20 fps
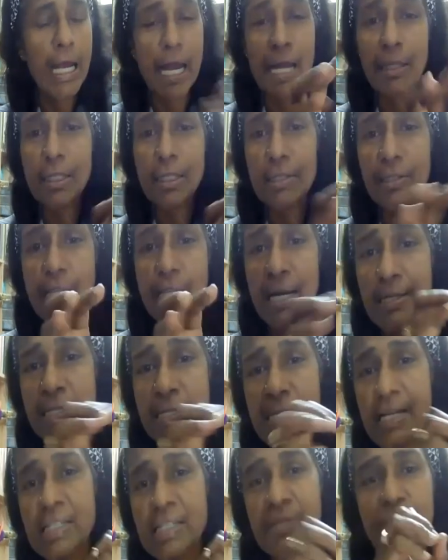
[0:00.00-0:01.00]
And the text
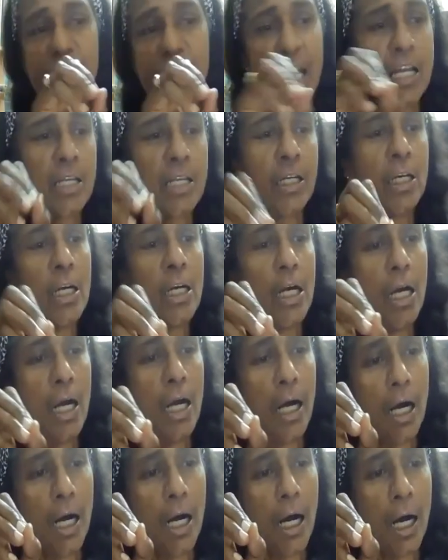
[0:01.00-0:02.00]
is being,
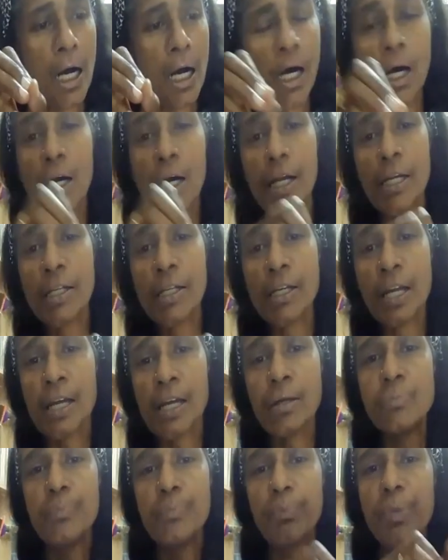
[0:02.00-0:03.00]
it
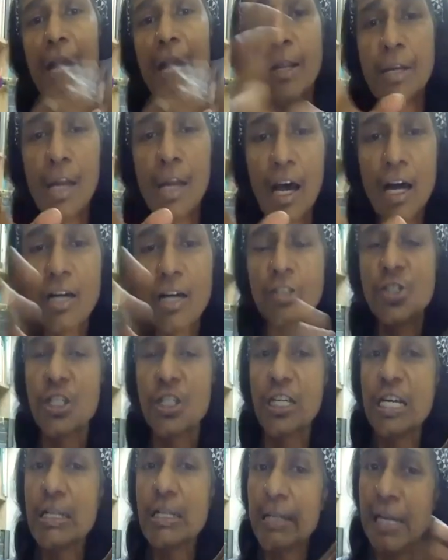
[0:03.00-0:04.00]
can enlarge,
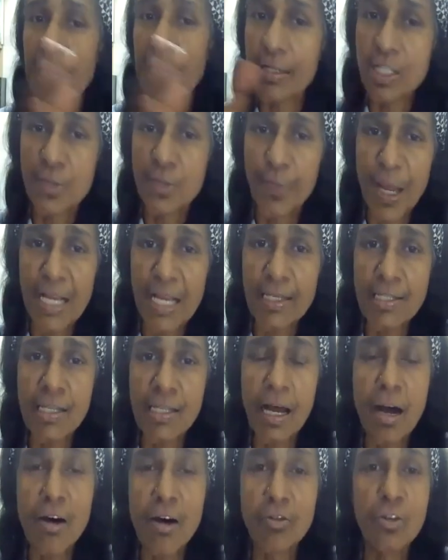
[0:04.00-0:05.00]
it can space
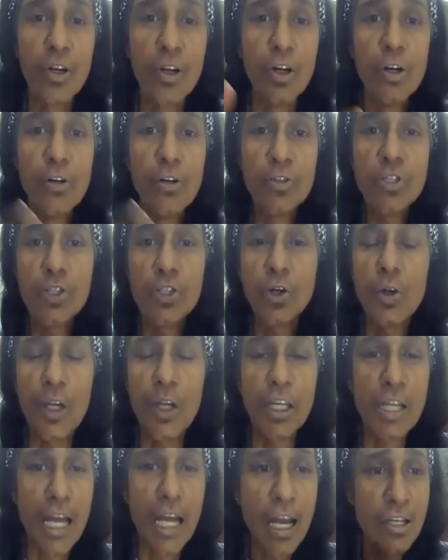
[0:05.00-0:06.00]
out. So
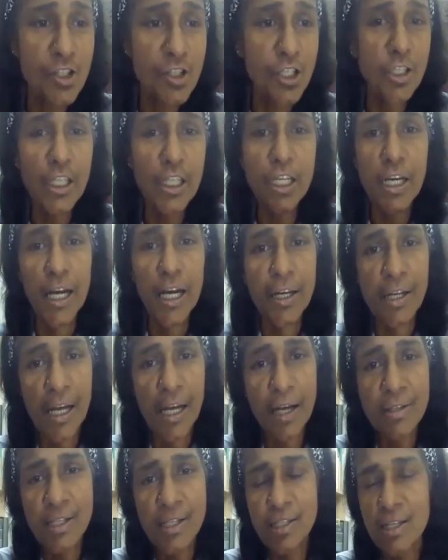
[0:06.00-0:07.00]
it actually
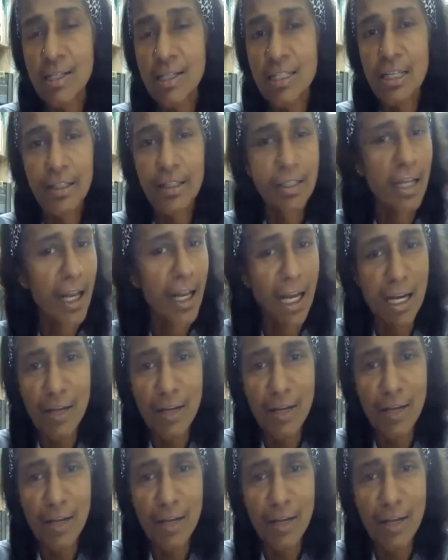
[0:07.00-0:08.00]
enhances the
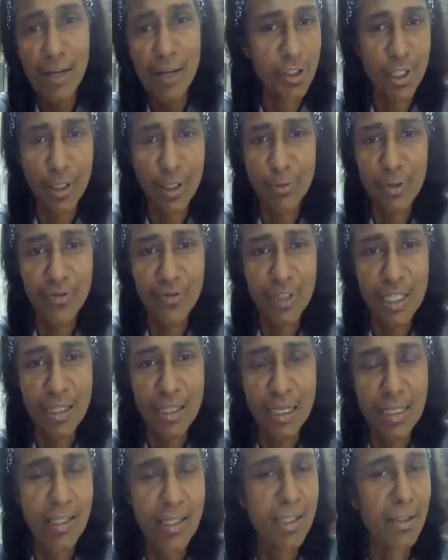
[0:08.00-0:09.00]
life of children with
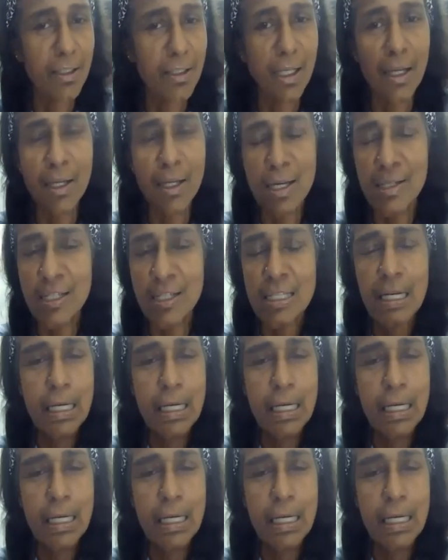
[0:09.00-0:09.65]
dyslexia.